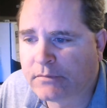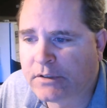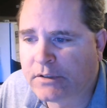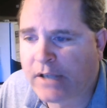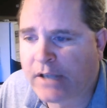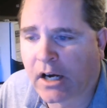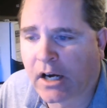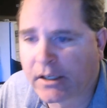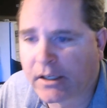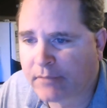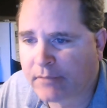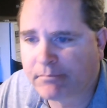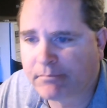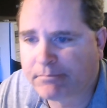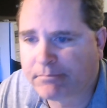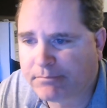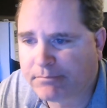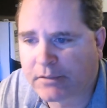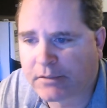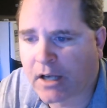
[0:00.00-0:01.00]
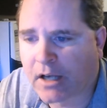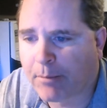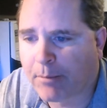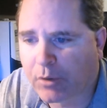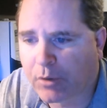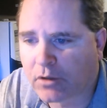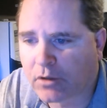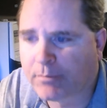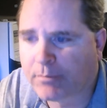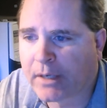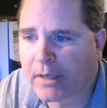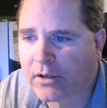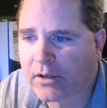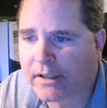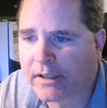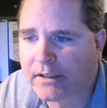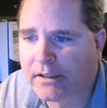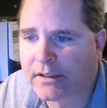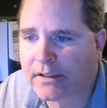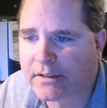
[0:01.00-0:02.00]
young couple
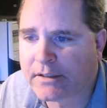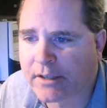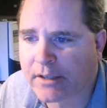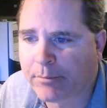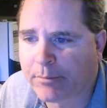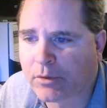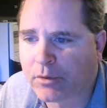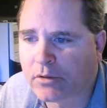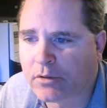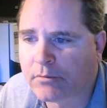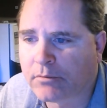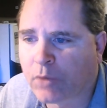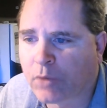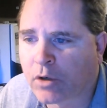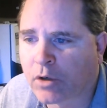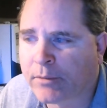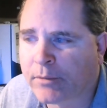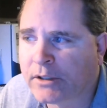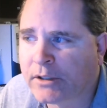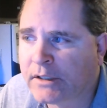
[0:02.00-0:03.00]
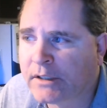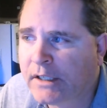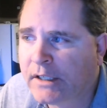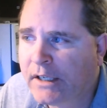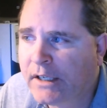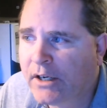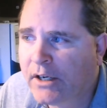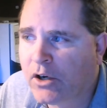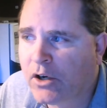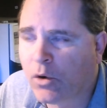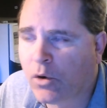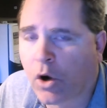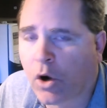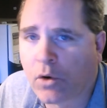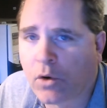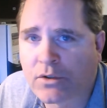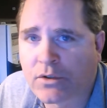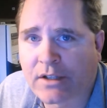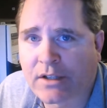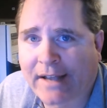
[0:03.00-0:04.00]
married in the temple, Mormon, who
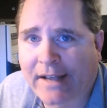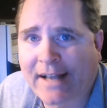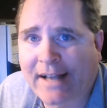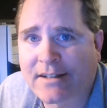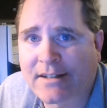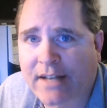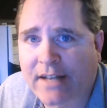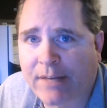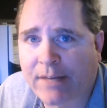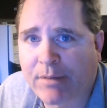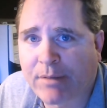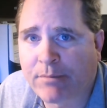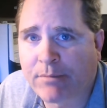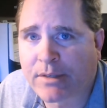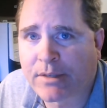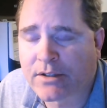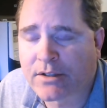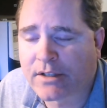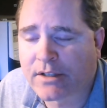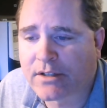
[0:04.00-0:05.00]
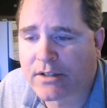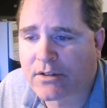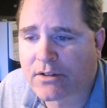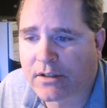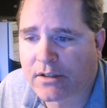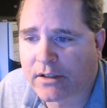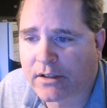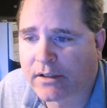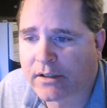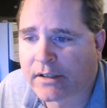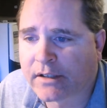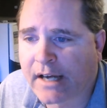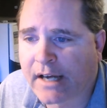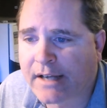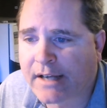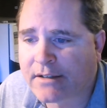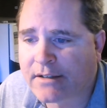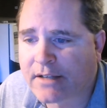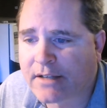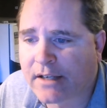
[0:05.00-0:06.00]
owns the landscaping business, and the
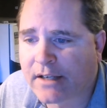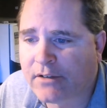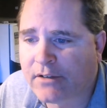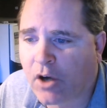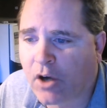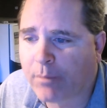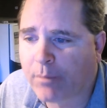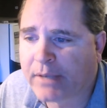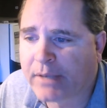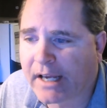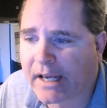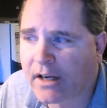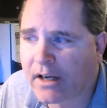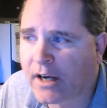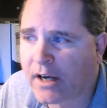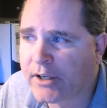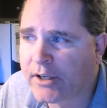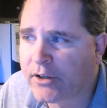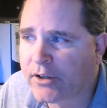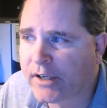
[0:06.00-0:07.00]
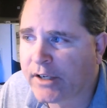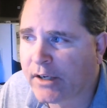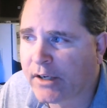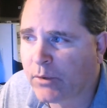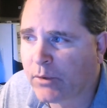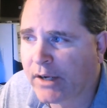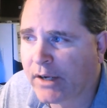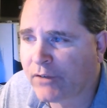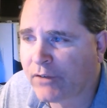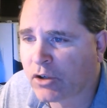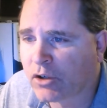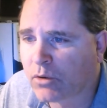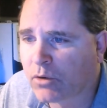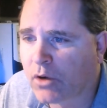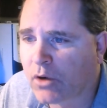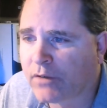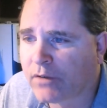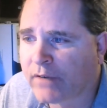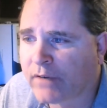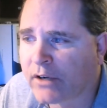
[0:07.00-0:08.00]
guy said, Nope, can't hire you, we have a
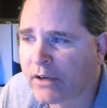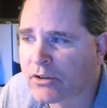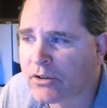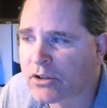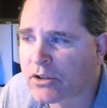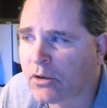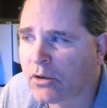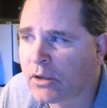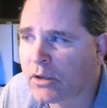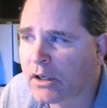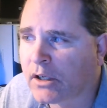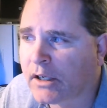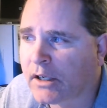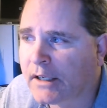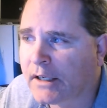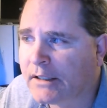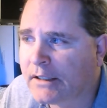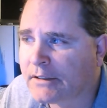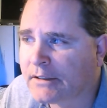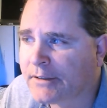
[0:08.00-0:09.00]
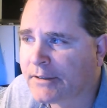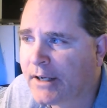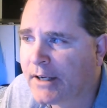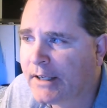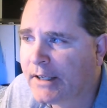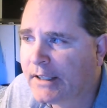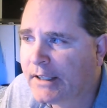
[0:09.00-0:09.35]
coronavirus going on. And,